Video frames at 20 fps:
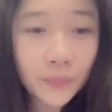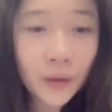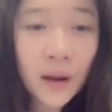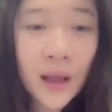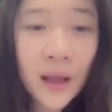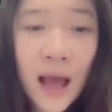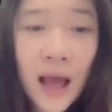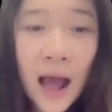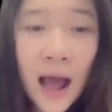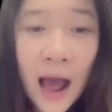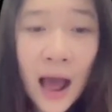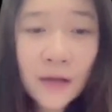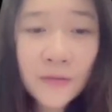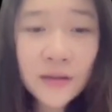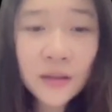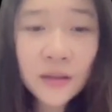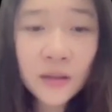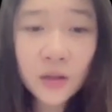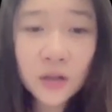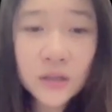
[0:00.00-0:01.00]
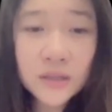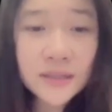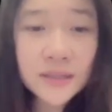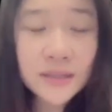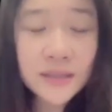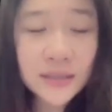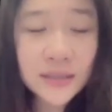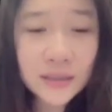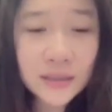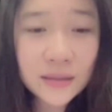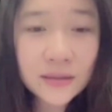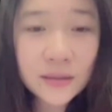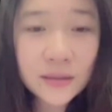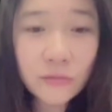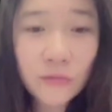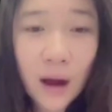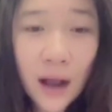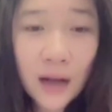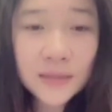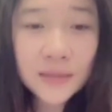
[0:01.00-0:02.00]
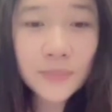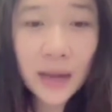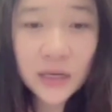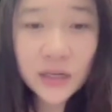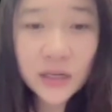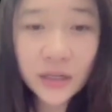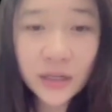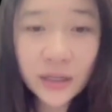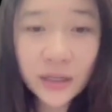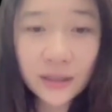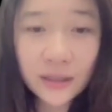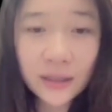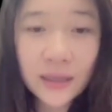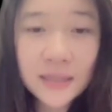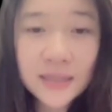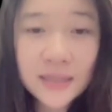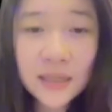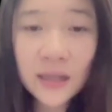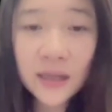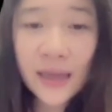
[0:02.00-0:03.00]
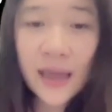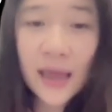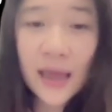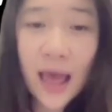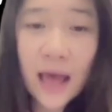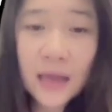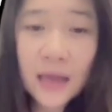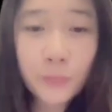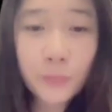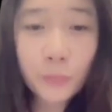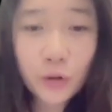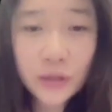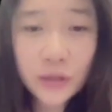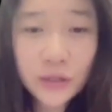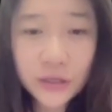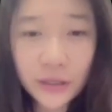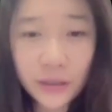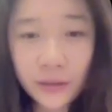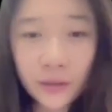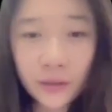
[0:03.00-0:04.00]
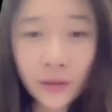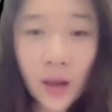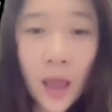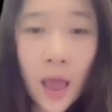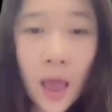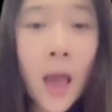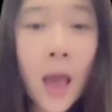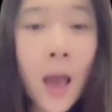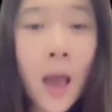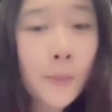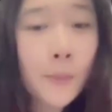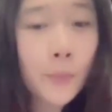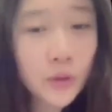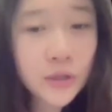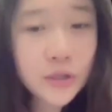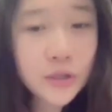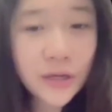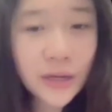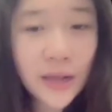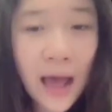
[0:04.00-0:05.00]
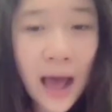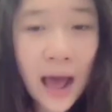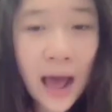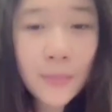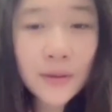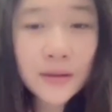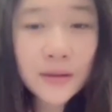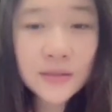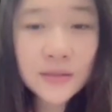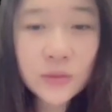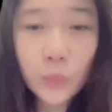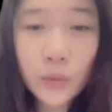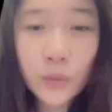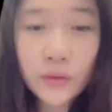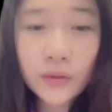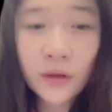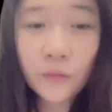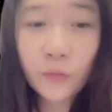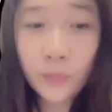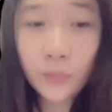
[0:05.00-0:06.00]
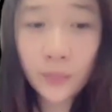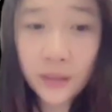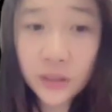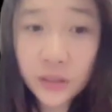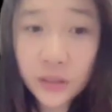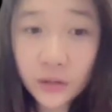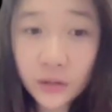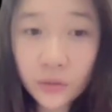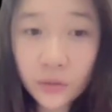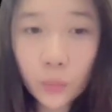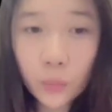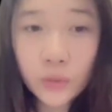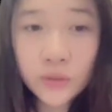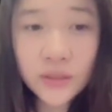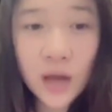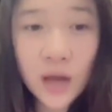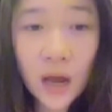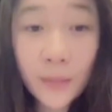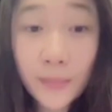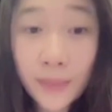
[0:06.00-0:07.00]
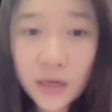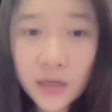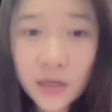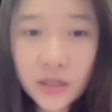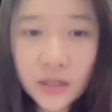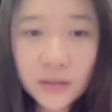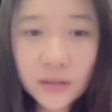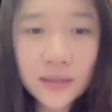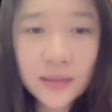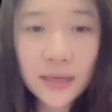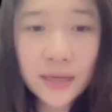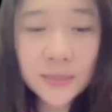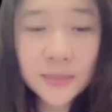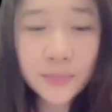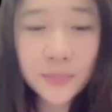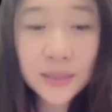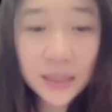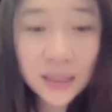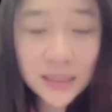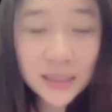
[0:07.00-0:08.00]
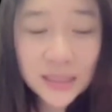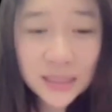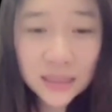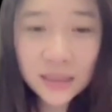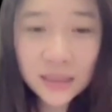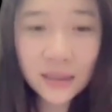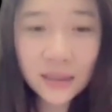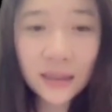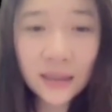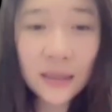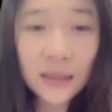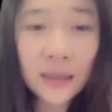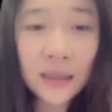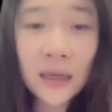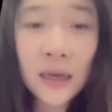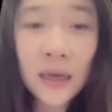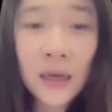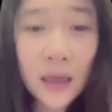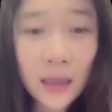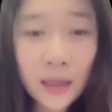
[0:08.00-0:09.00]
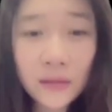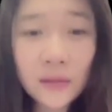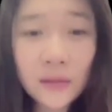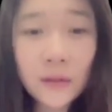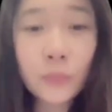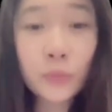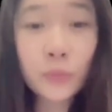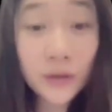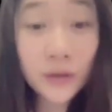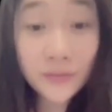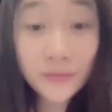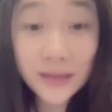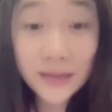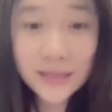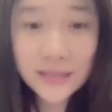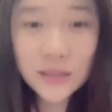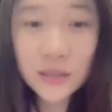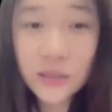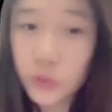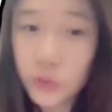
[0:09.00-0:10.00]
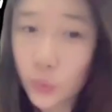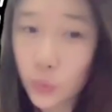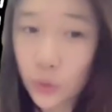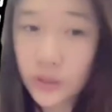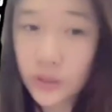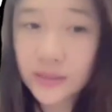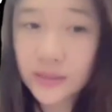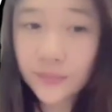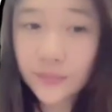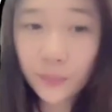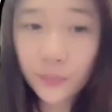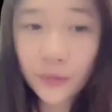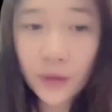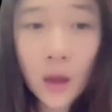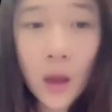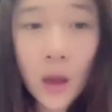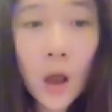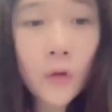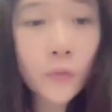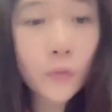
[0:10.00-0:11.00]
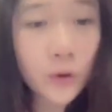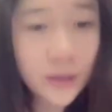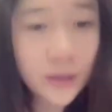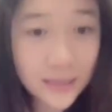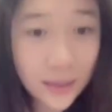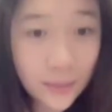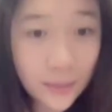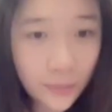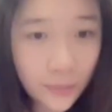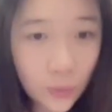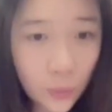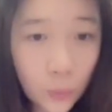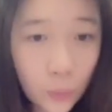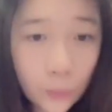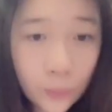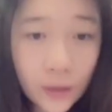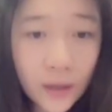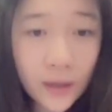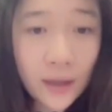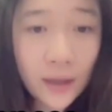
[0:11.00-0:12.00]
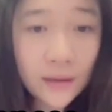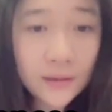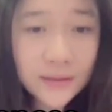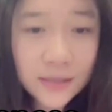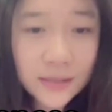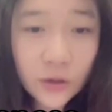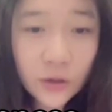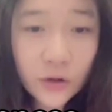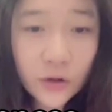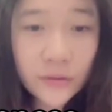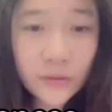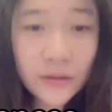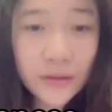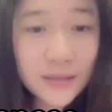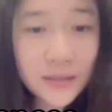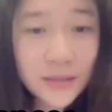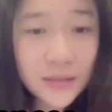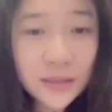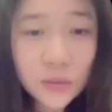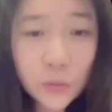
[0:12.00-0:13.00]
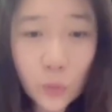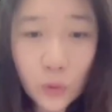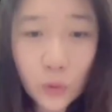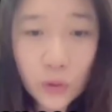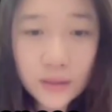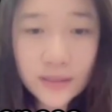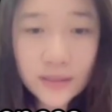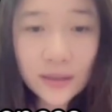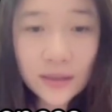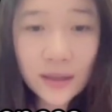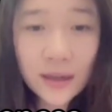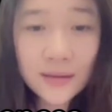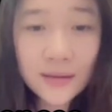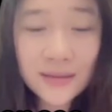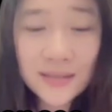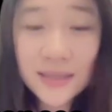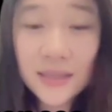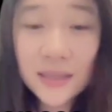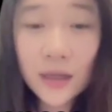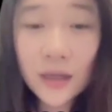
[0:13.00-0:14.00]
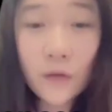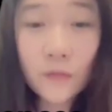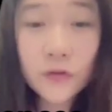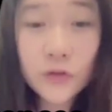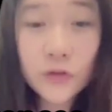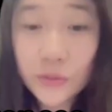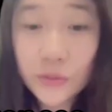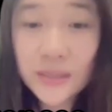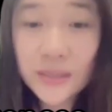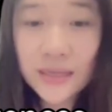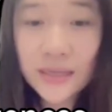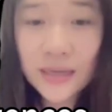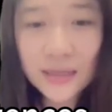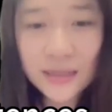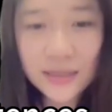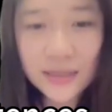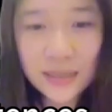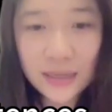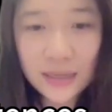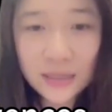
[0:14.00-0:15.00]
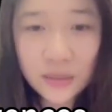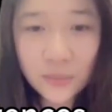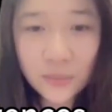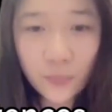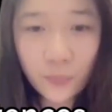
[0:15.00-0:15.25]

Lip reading: Having learned direct matching, let's look at bridging. Bridging happens when the information was not mentioned explicitly in the previous discourse. For example, consider this discourse consisting of two sentences.